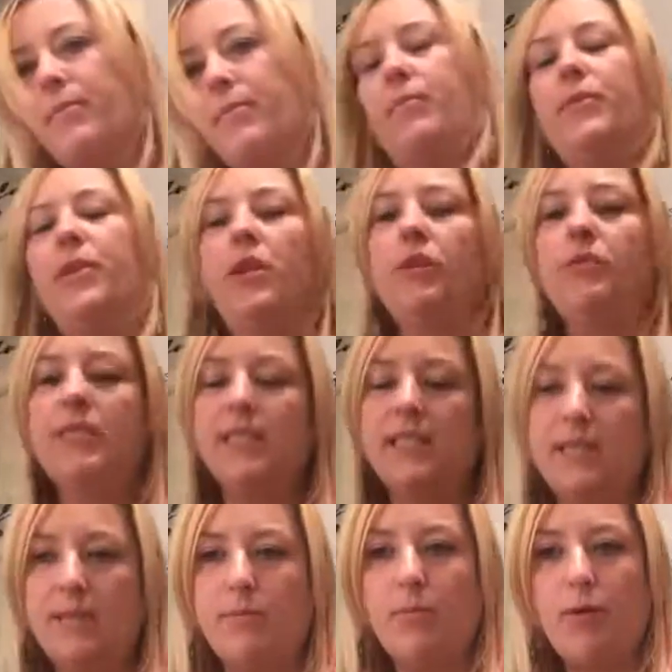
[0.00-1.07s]
I'm,
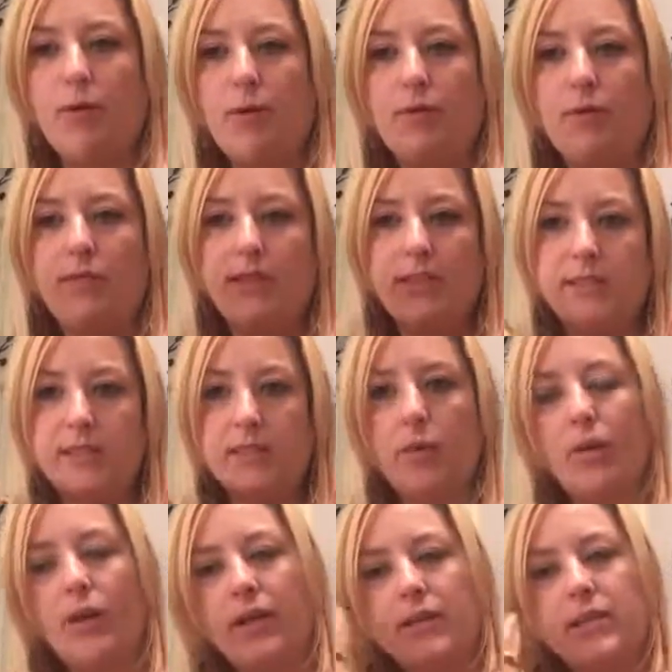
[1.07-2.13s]
seeing more of these
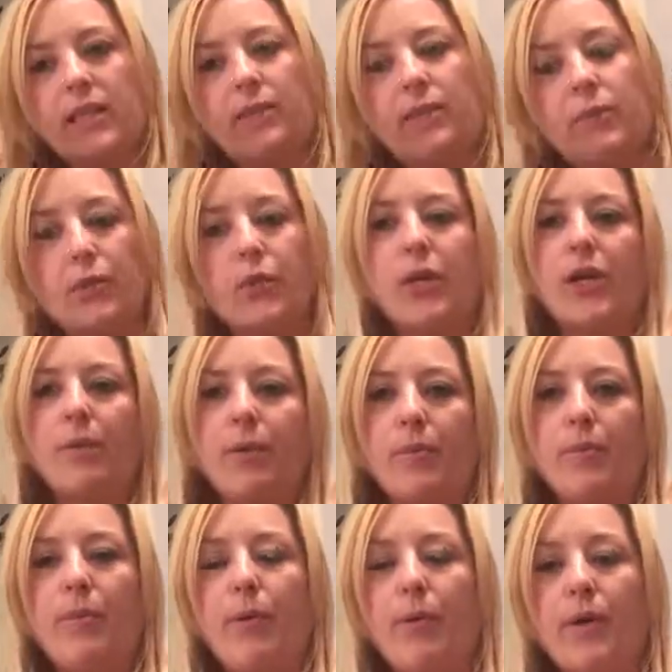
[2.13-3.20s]
oils and I'm learning a
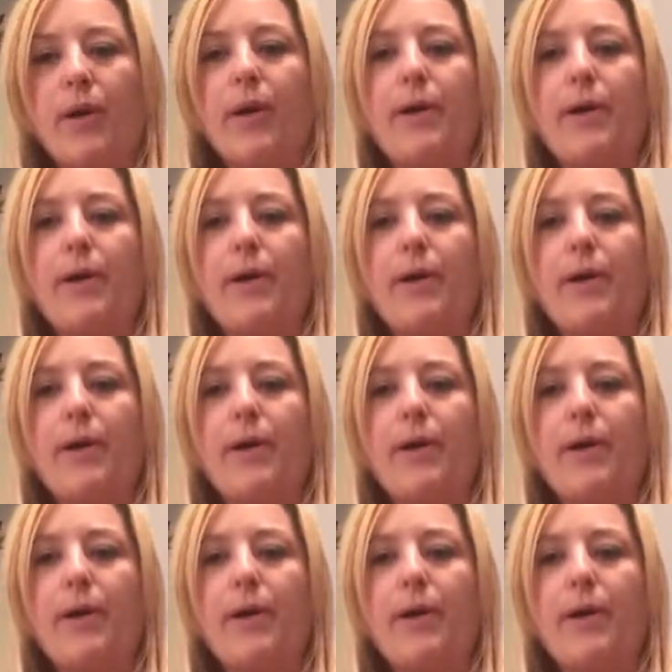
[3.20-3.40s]
bit more,